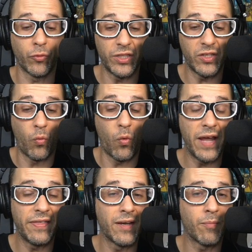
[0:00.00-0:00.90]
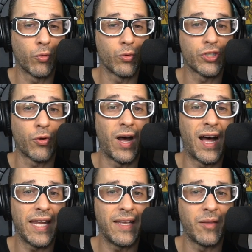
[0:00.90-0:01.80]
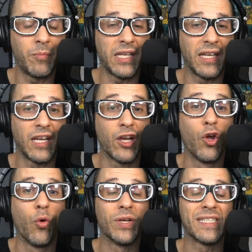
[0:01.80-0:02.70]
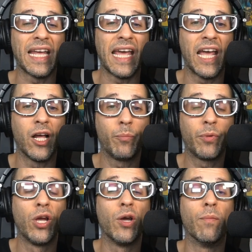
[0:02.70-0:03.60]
the reason why the number was so high at the beginning was to help